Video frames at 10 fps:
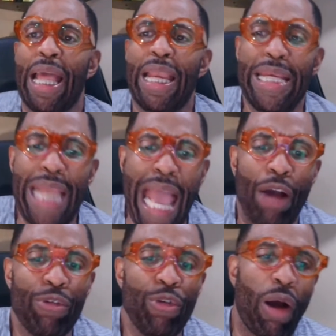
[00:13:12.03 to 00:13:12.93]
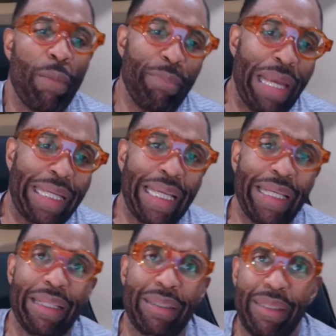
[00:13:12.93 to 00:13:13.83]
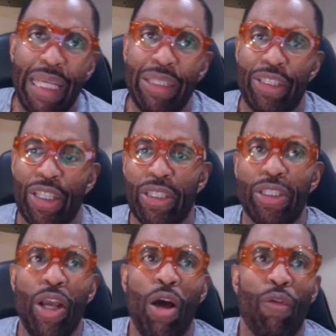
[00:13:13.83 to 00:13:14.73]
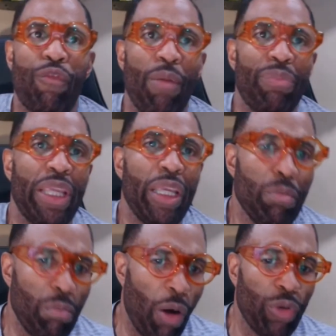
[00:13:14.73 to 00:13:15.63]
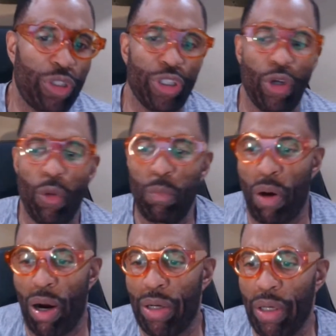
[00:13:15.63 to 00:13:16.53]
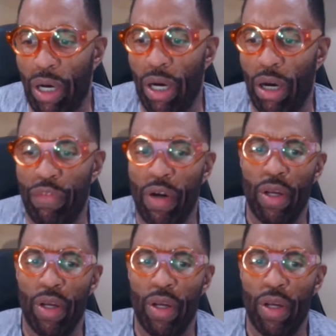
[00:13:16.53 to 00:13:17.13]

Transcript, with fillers: now you are making decisions from the emotional part of